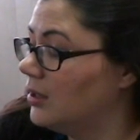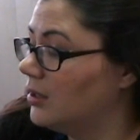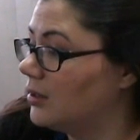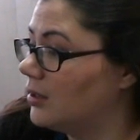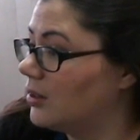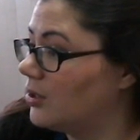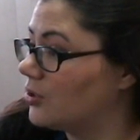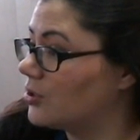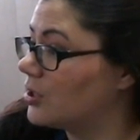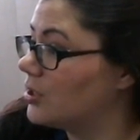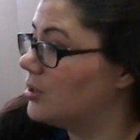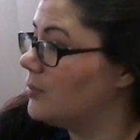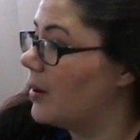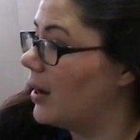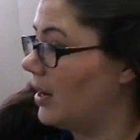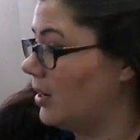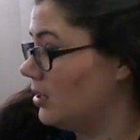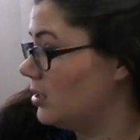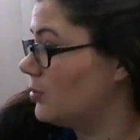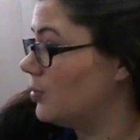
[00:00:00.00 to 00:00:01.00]
that there's a
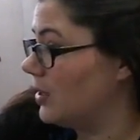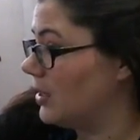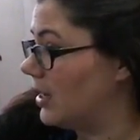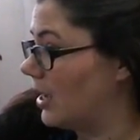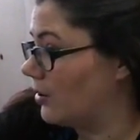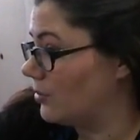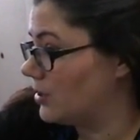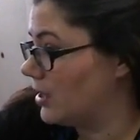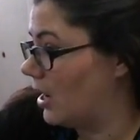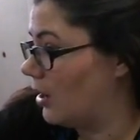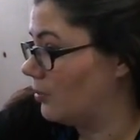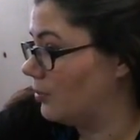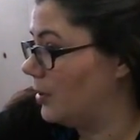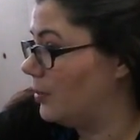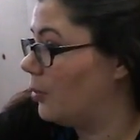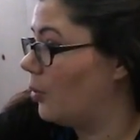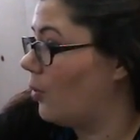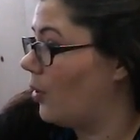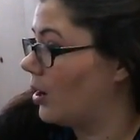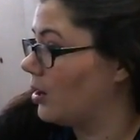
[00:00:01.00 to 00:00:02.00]
demand to be downtown.
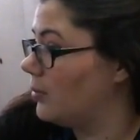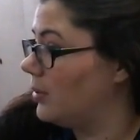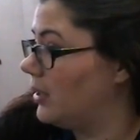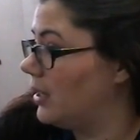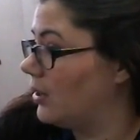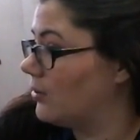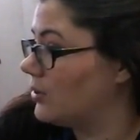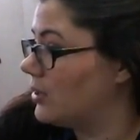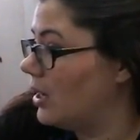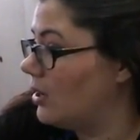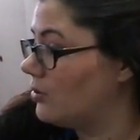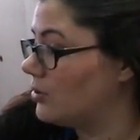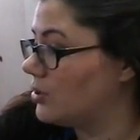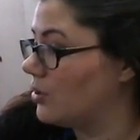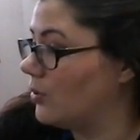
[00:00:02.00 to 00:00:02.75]
People want to be downtown.